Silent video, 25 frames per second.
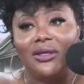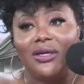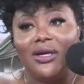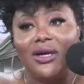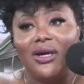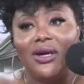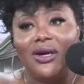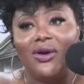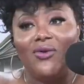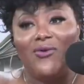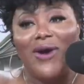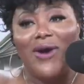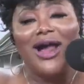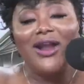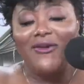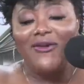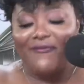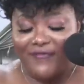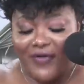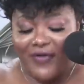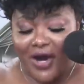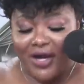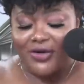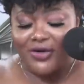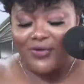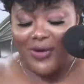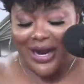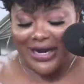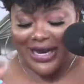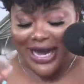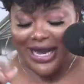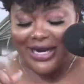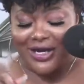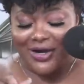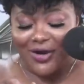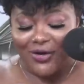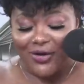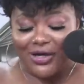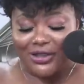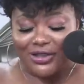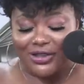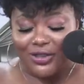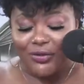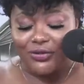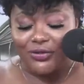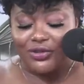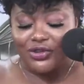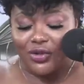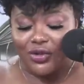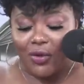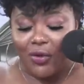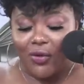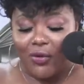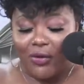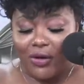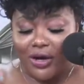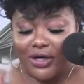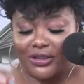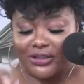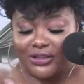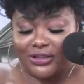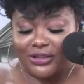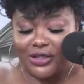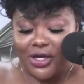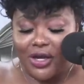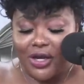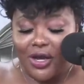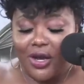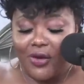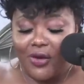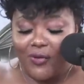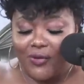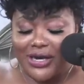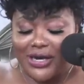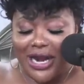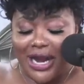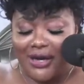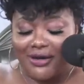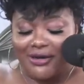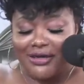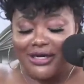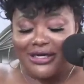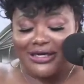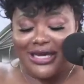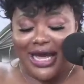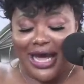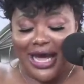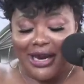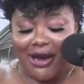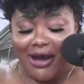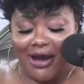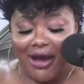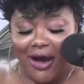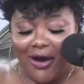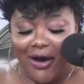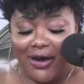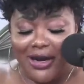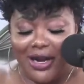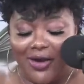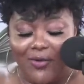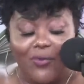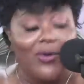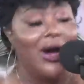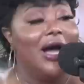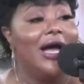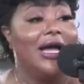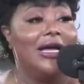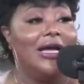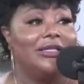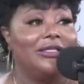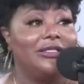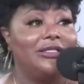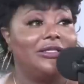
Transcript: Why the fuck do I gotta go to two stores when I could have got it all at once?